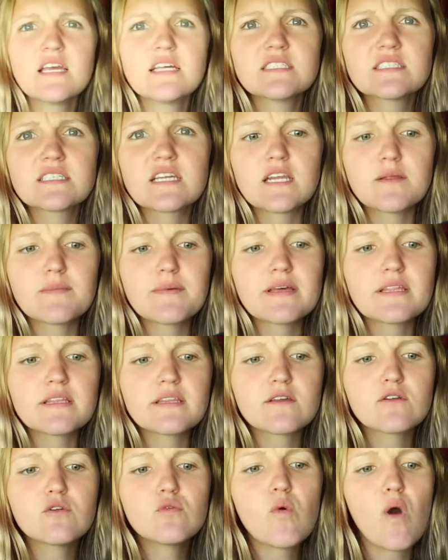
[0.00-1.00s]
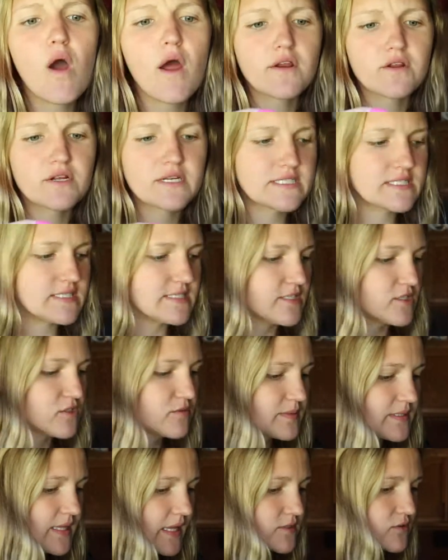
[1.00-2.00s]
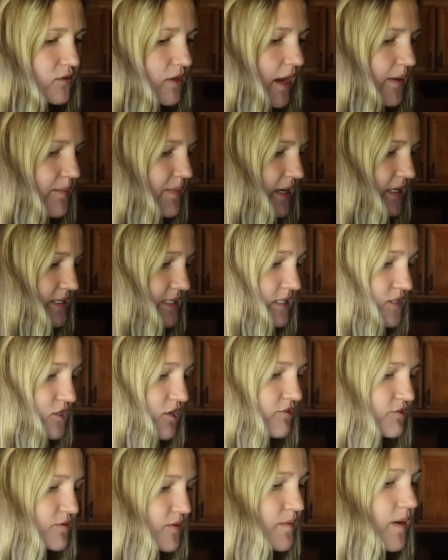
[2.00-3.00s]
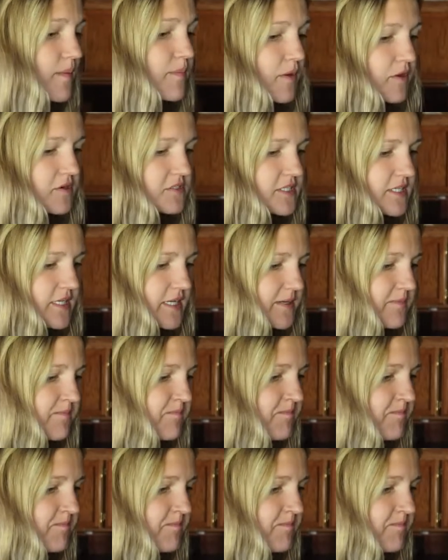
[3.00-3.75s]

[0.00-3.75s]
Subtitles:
It's going to be a little watery still, but that's okay because I still put my protein in.